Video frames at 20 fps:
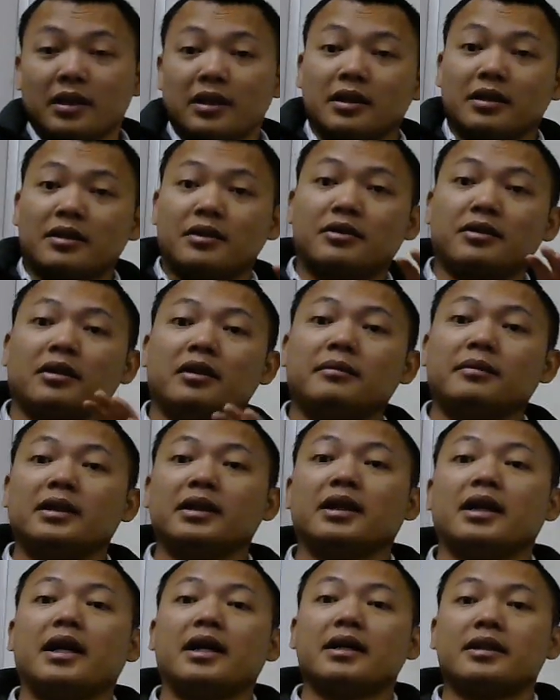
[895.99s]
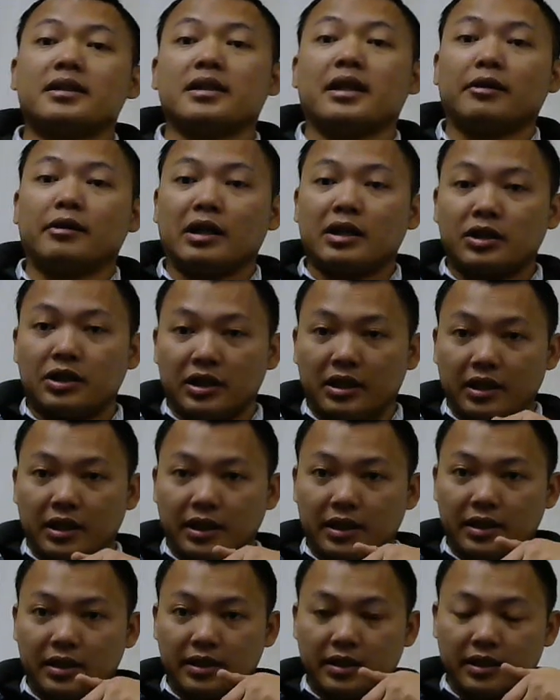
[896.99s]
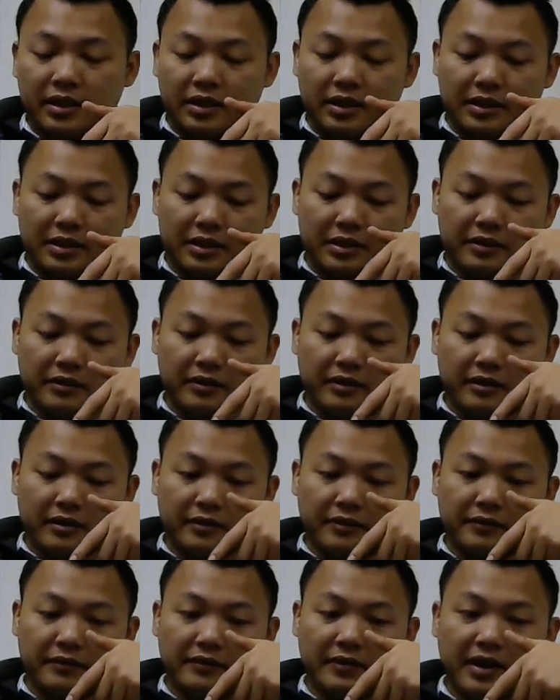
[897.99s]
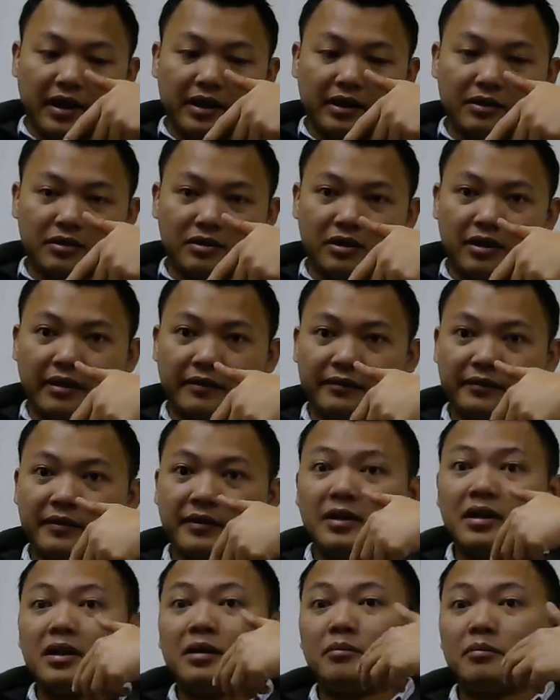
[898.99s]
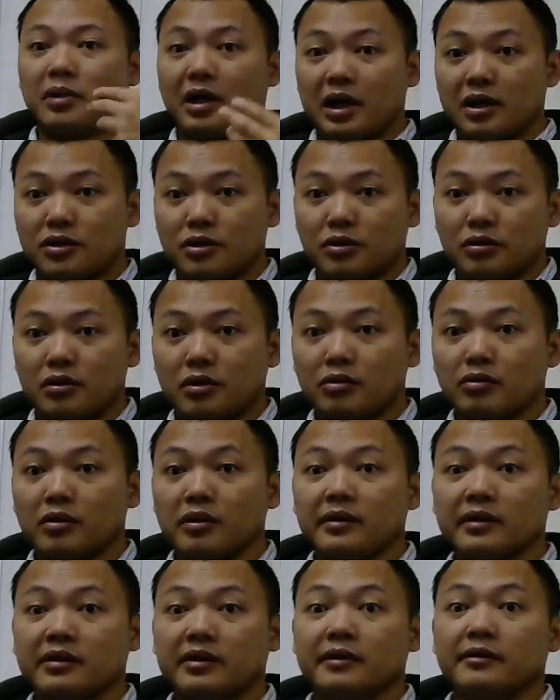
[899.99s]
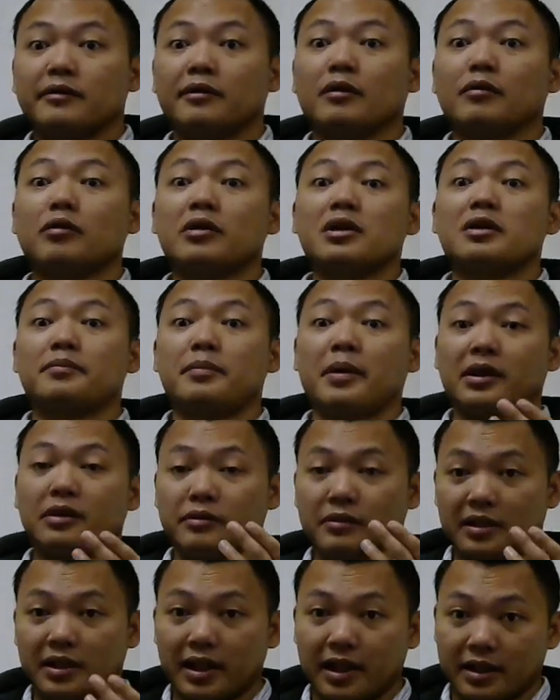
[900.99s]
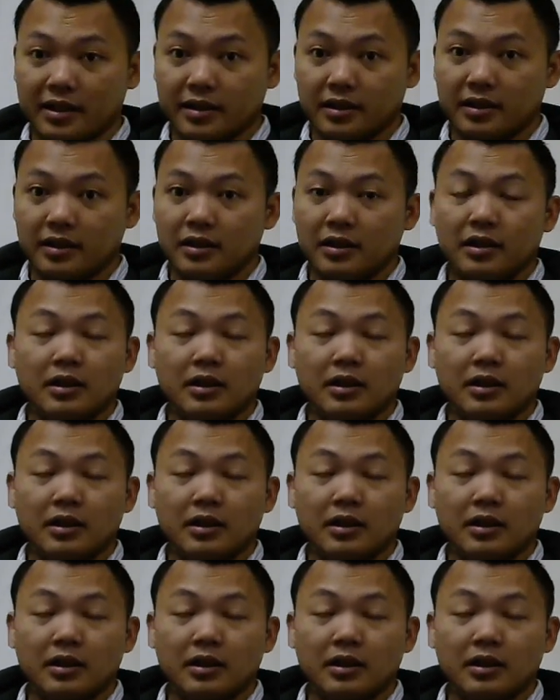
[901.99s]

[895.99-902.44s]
The slope in x direction is values of partial derivative with respect to the x,